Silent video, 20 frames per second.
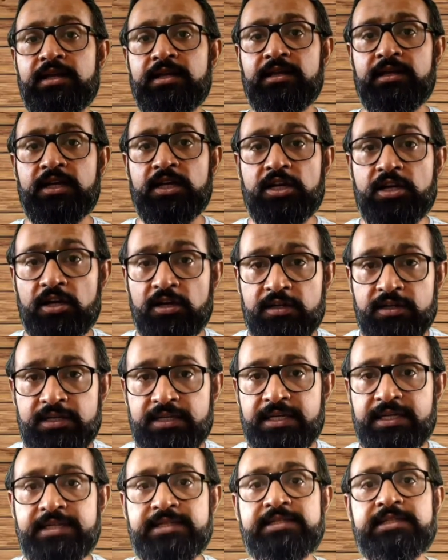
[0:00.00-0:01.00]

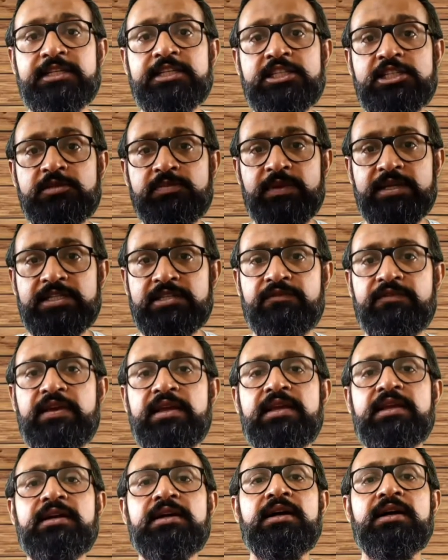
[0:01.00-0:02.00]
context specific
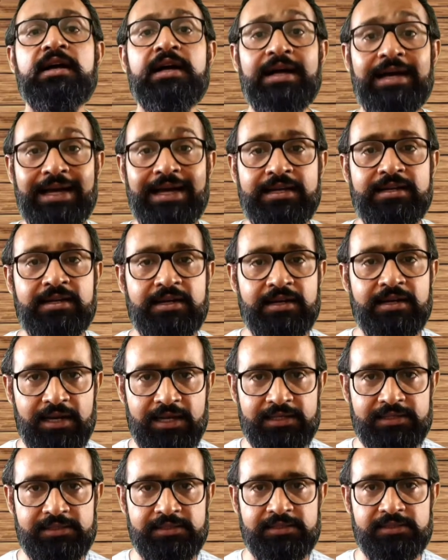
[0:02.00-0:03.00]
handler
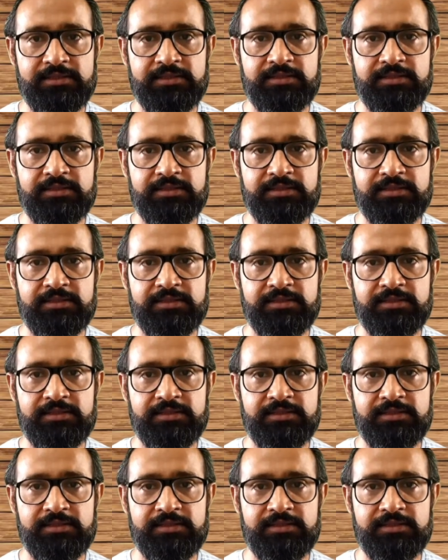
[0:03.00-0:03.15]
class.